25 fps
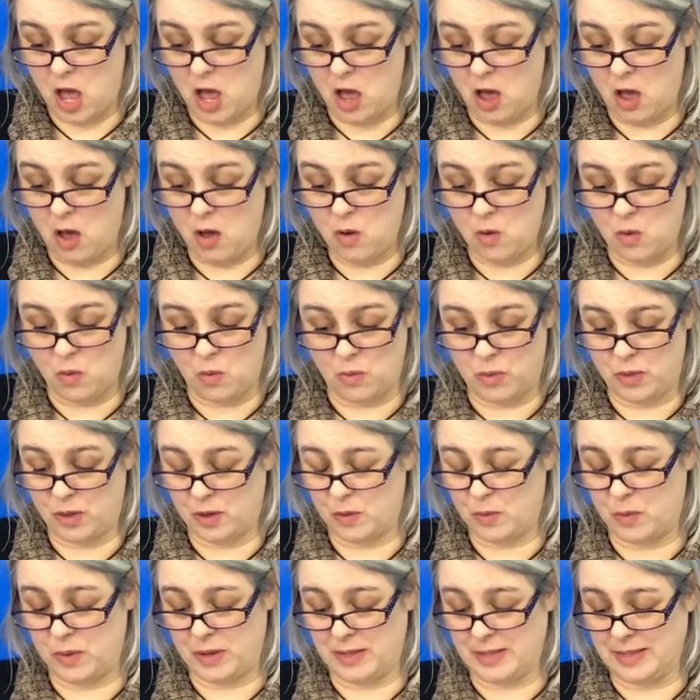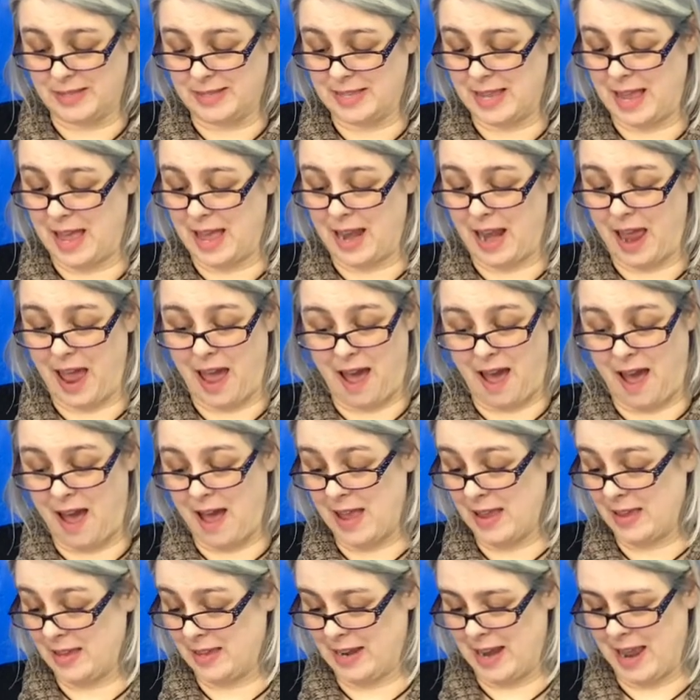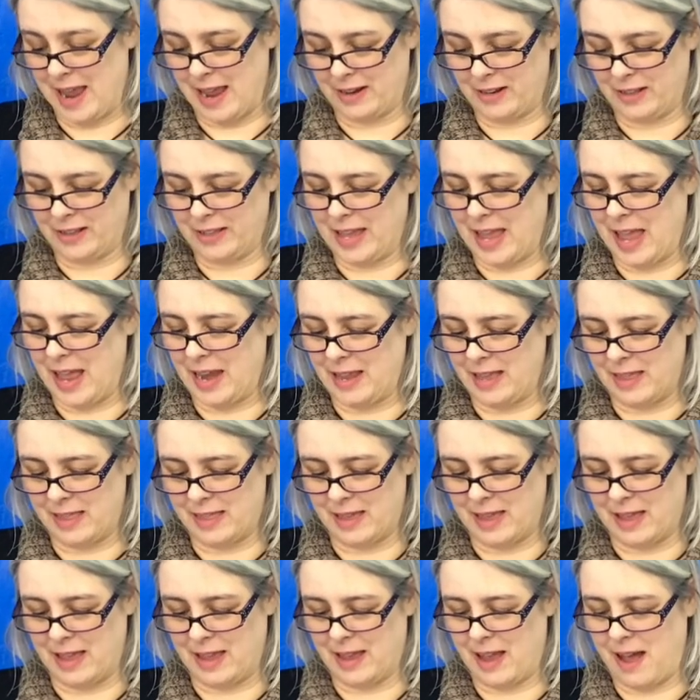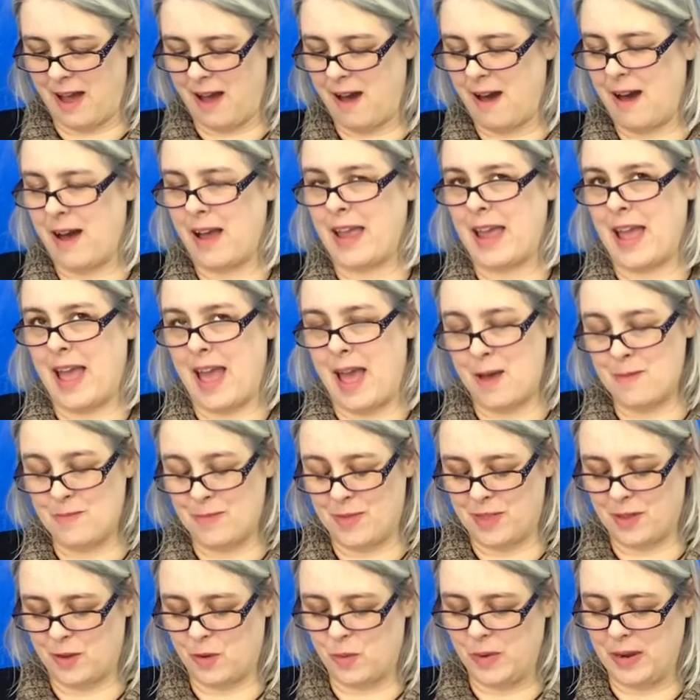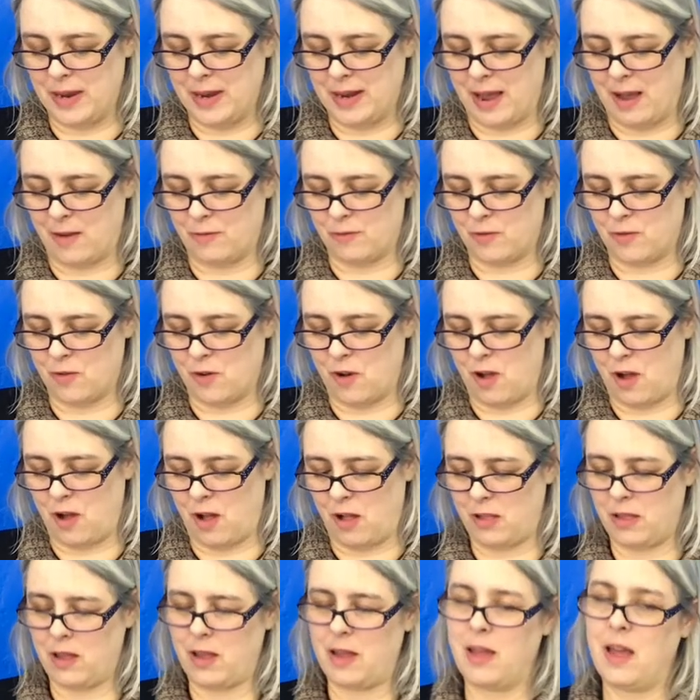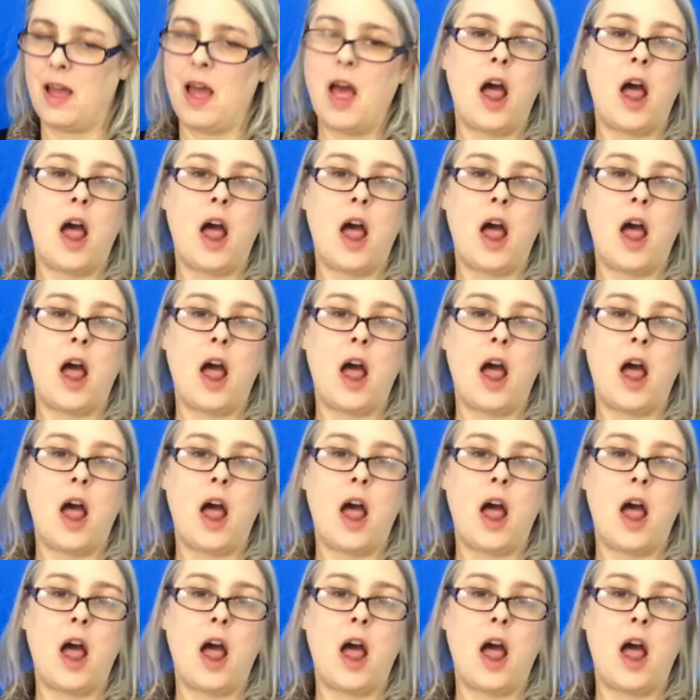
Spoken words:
Oh, the Queen said, I can handle anything. I am the Queen after all.